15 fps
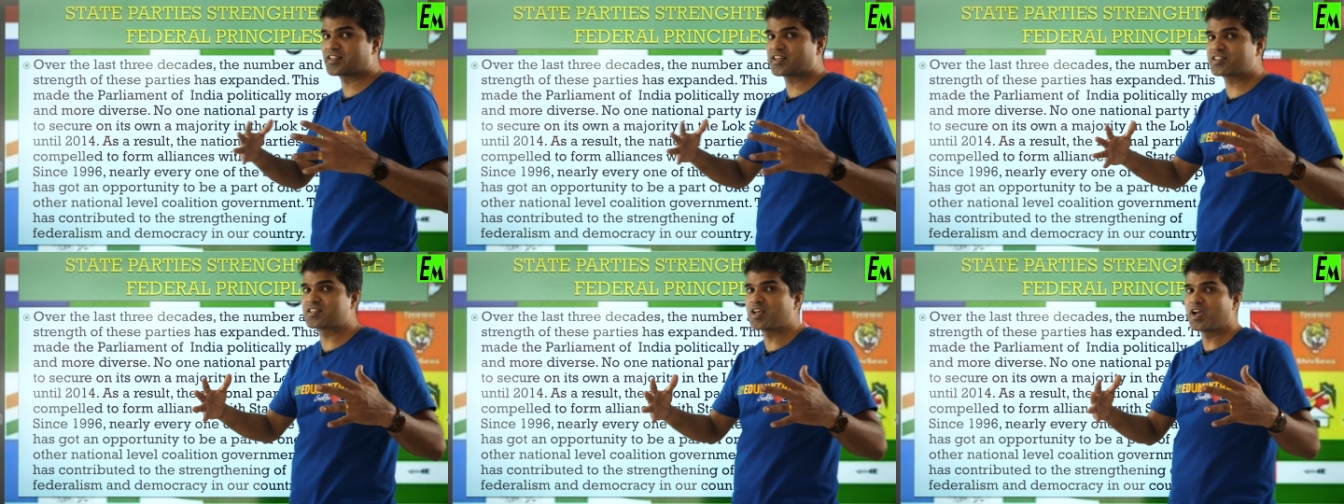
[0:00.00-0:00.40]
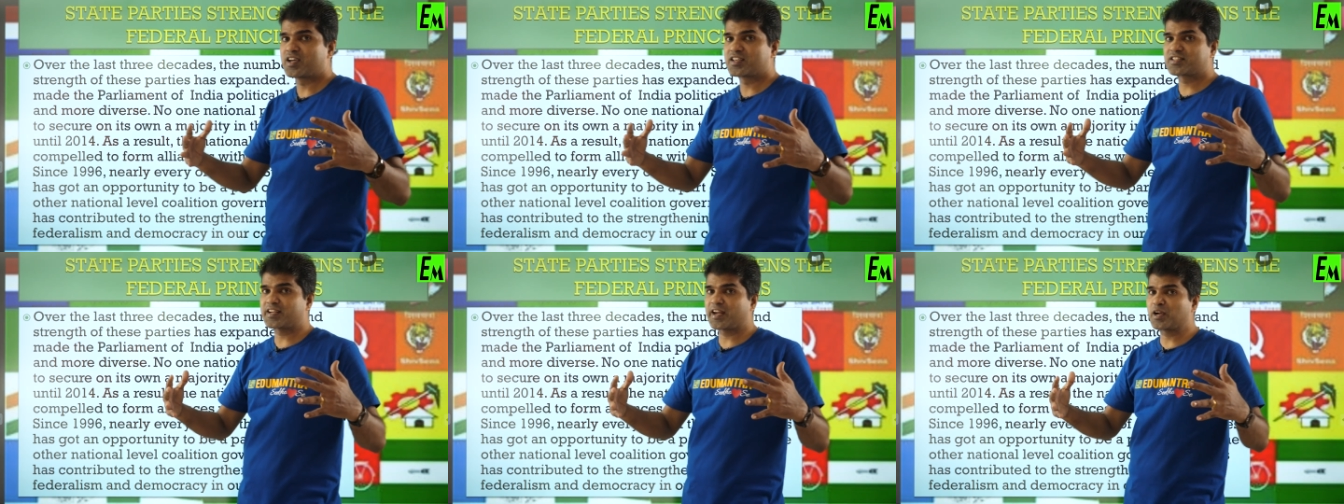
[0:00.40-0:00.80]
these
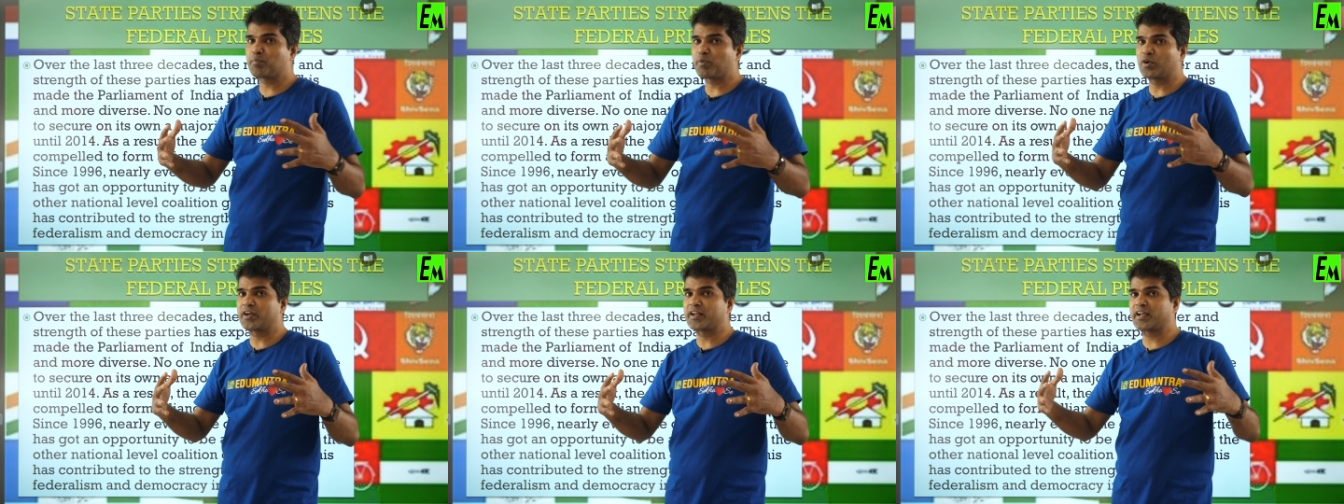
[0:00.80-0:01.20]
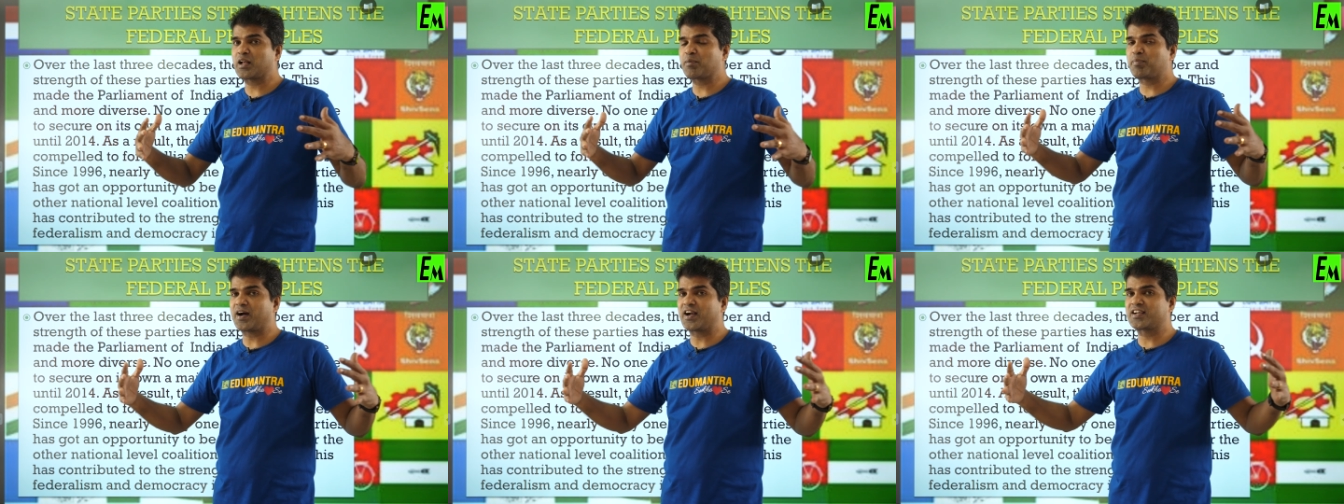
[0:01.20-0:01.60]
state
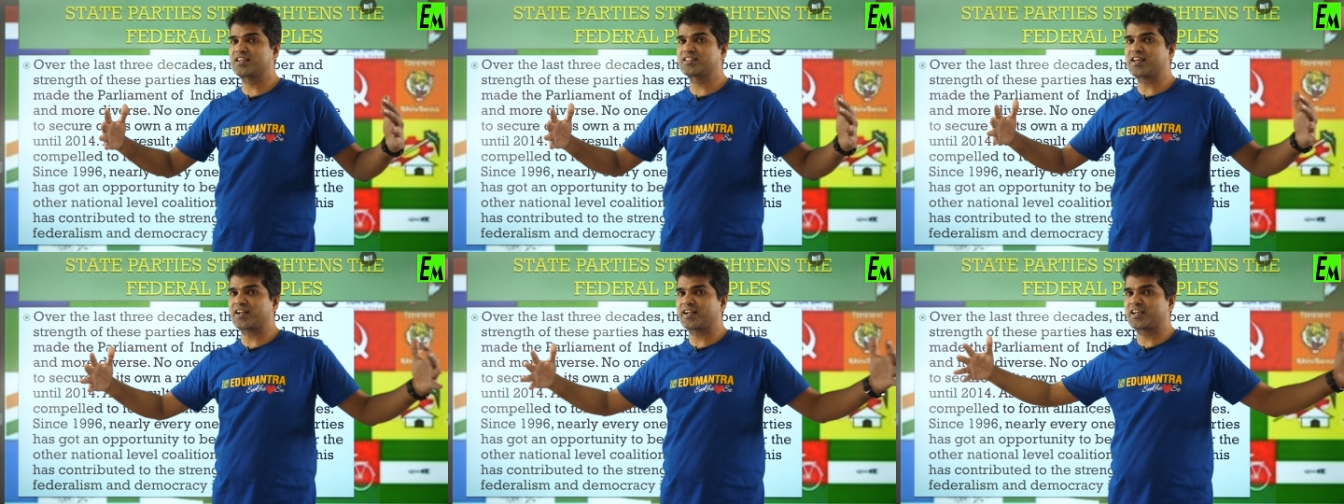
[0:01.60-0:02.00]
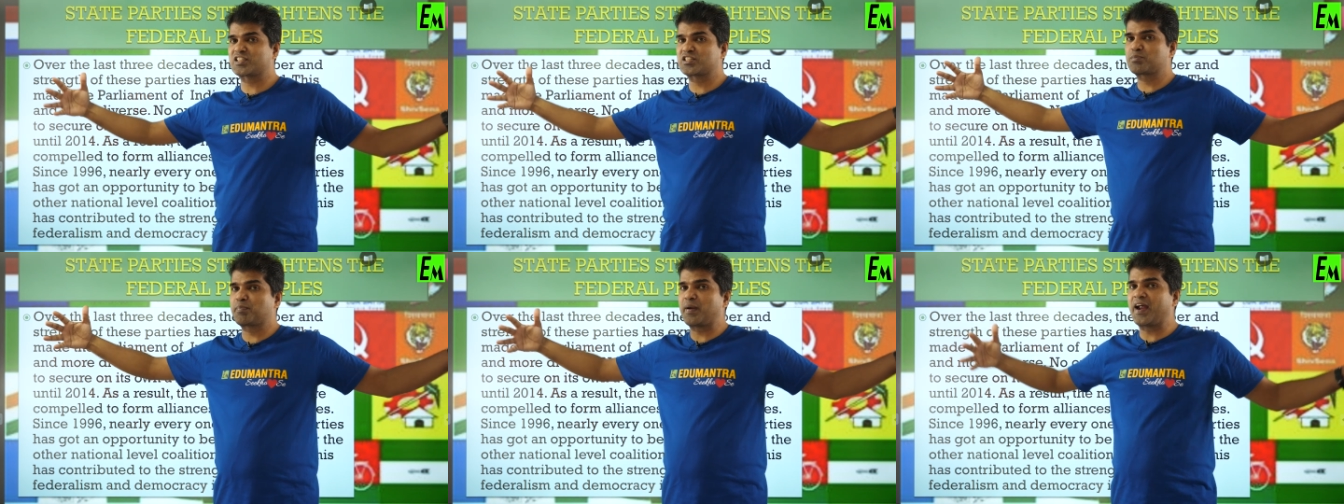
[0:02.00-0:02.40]
political parties are
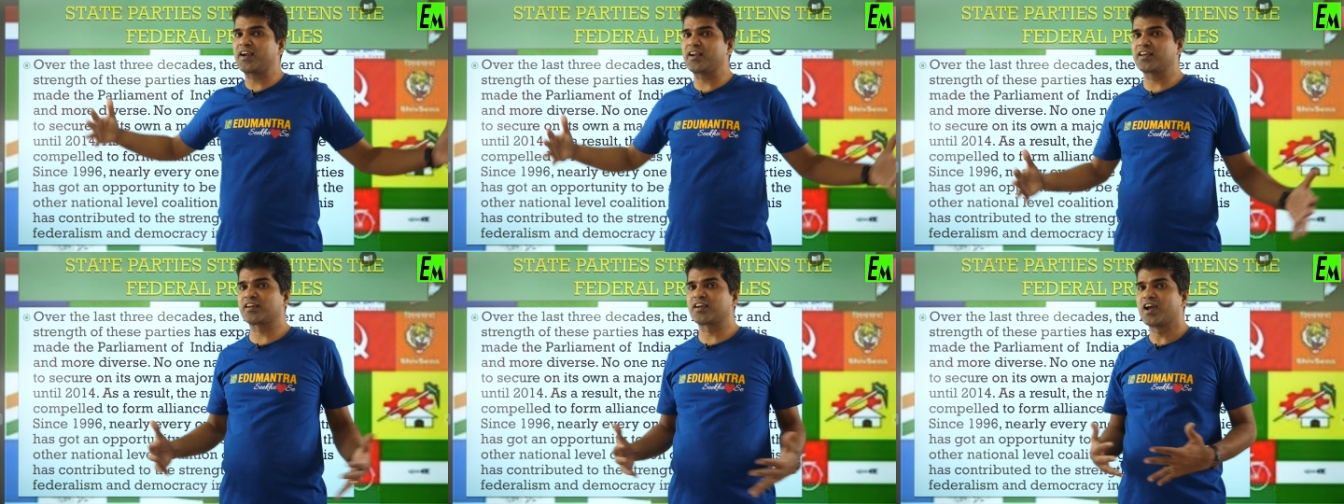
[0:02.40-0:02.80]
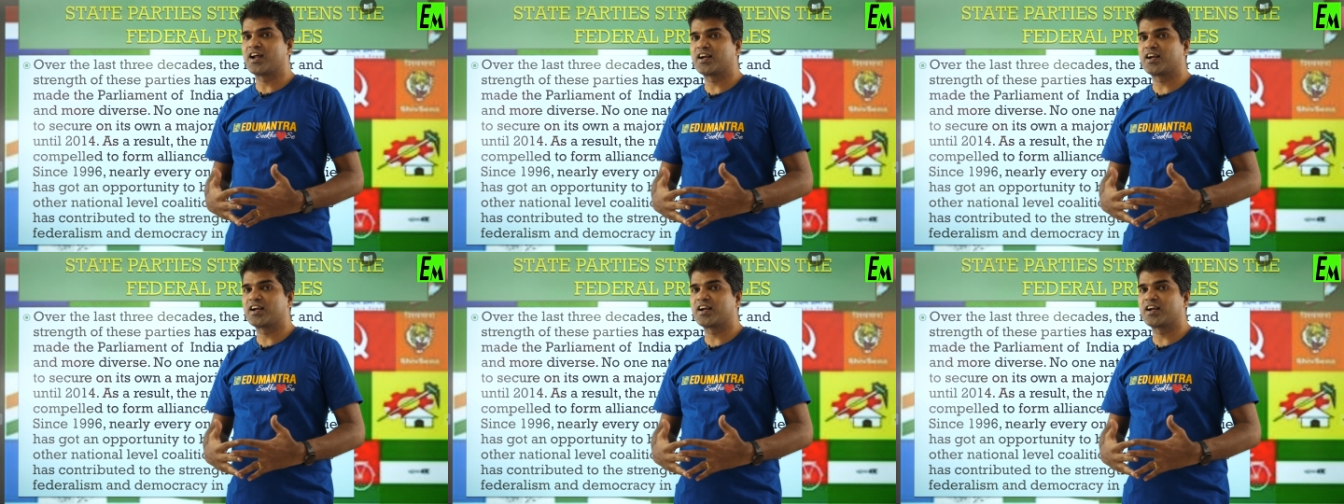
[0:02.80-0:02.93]
expanding,